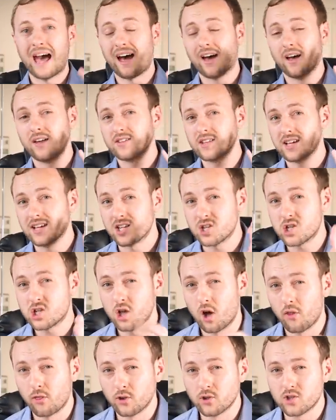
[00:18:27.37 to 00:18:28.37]
and a
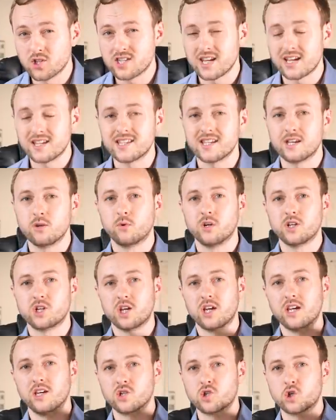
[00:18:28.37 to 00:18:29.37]
southern city,
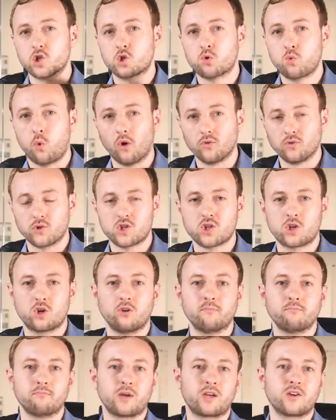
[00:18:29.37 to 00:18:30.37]
which is
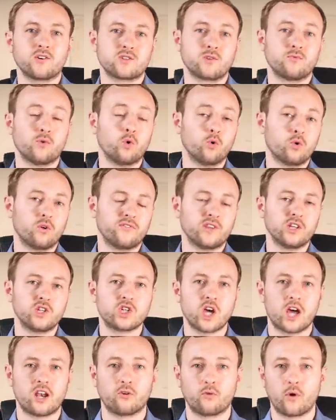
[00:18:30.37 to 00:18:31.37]
Swanscombe, because of all of the
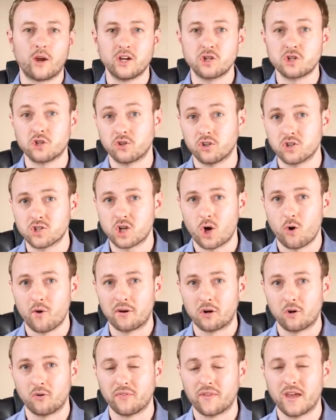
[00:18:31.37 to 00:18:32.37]
generation that's
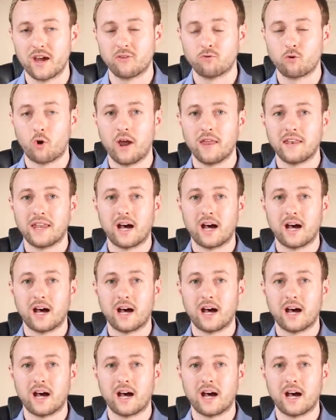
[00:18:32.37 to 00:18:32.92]
going on there right